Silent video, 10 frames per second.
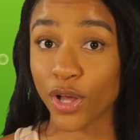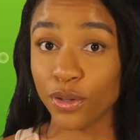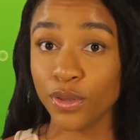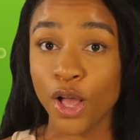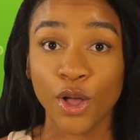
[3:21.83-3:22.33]

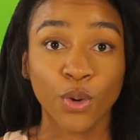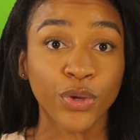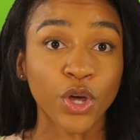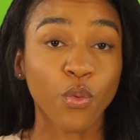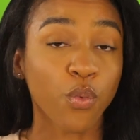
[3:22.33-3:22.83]
Well,
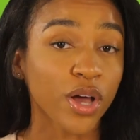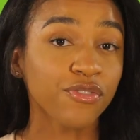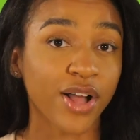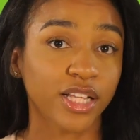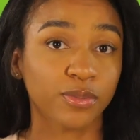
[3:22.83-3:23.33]
we know
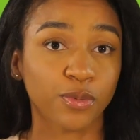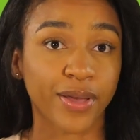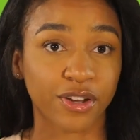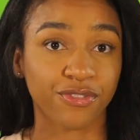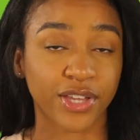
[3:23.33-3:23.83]
one valuable
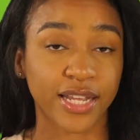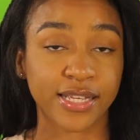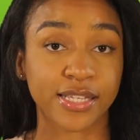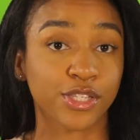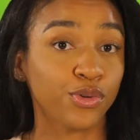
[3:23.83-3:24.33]
benefit
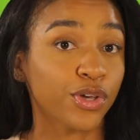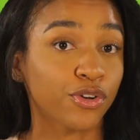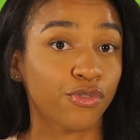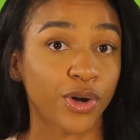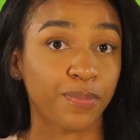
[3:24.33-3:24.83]
is you can
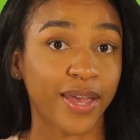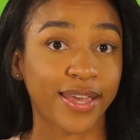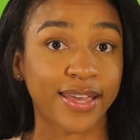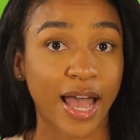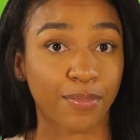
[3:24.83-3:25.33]
avoid
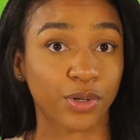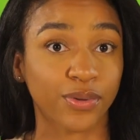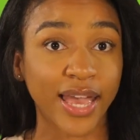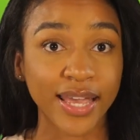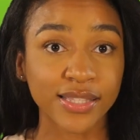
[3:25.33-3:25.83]
paying capital
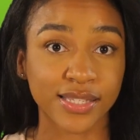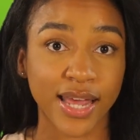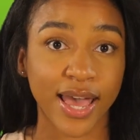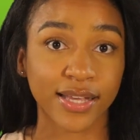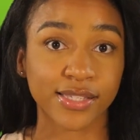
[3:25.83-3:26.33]
gains
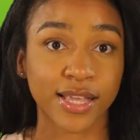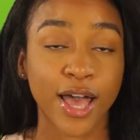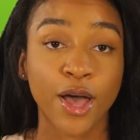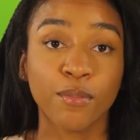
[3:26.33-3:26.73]
tax,